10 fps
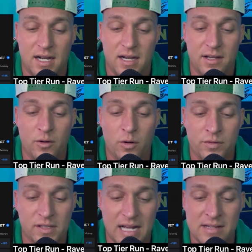over
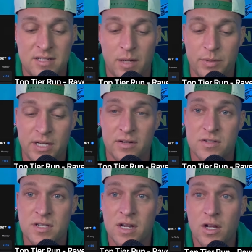the last couple
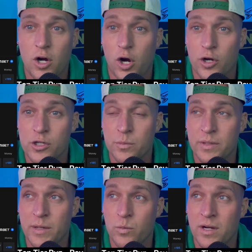years.
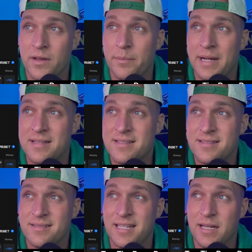Arguably one of the
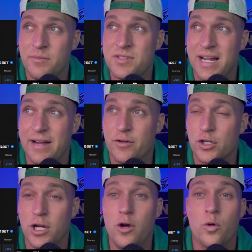best teams to ever
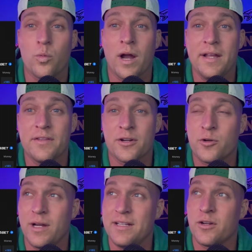go, right? They're
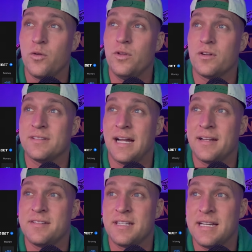creating their own little
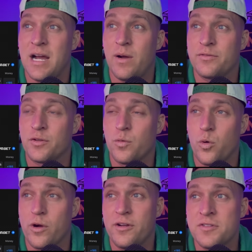dynasty now after the
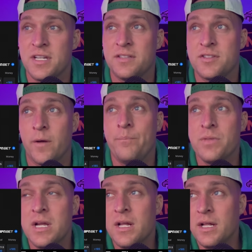Warriors did. So
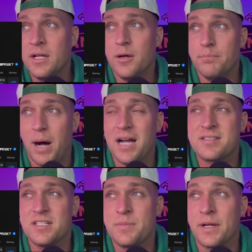
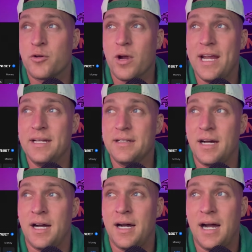Boston's been great.
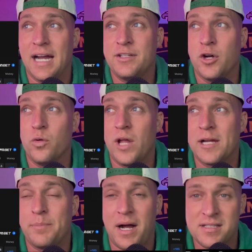I don't
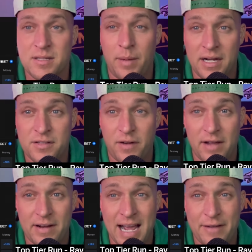like Boston
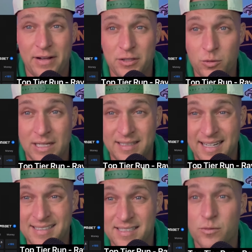-5.5. I do like the
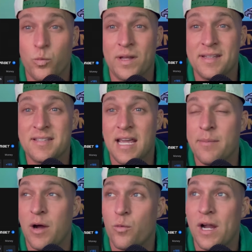Knicks to win this
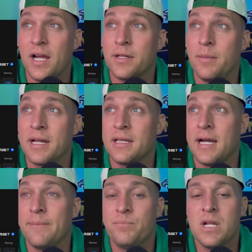game outright on the money
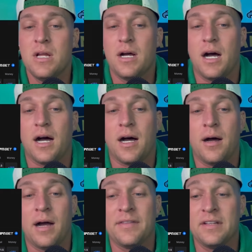line.
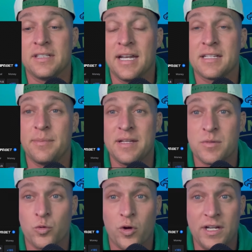I think the Knicks made
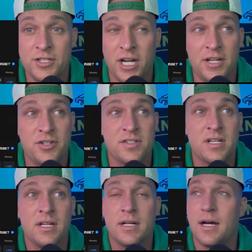some great changes
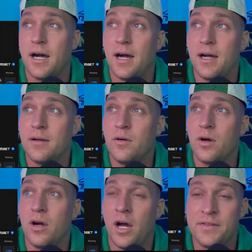
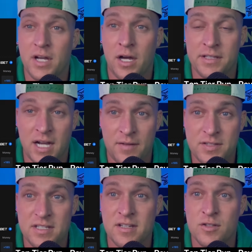on the
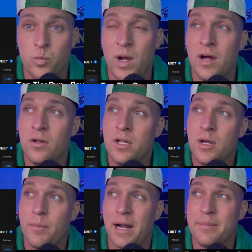offseason as well.
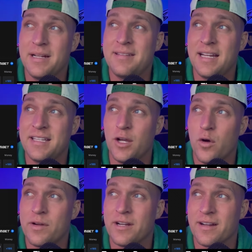But I'm going to take the
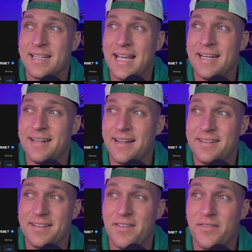over here. Again,
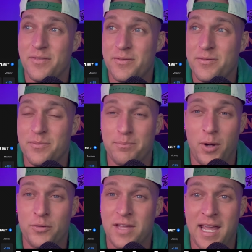
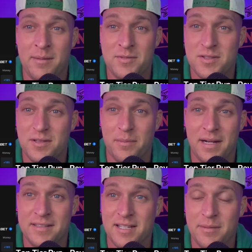both games, the
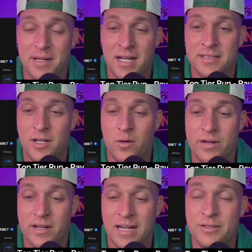money's going to be on the over
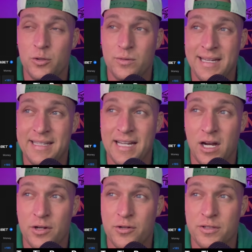here. I do lean the
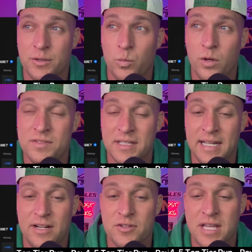under in the Wolves and
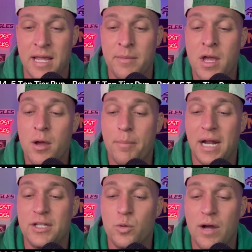Lakers game, but
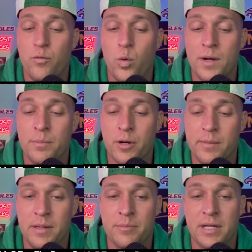I do have one
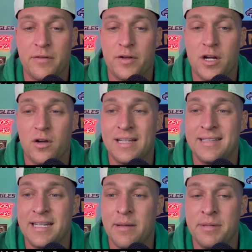premium play for y'all in
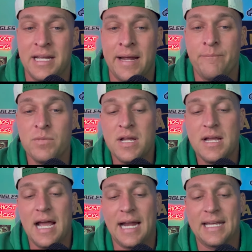the NBA.
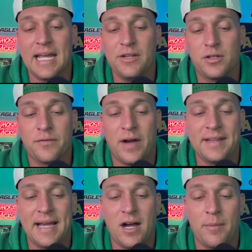And again, you can
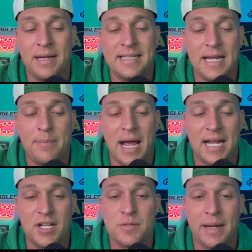find that on my day
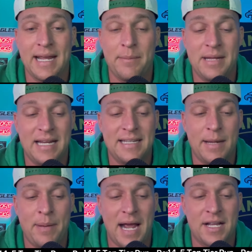package. My NBA day
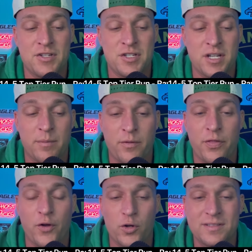package is up for
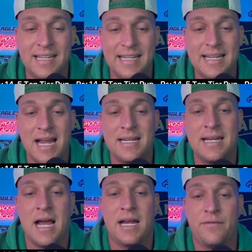
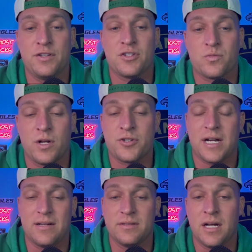$13.99 if you just want to try
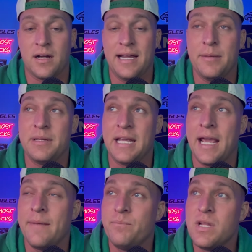out
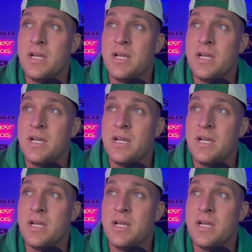NBA.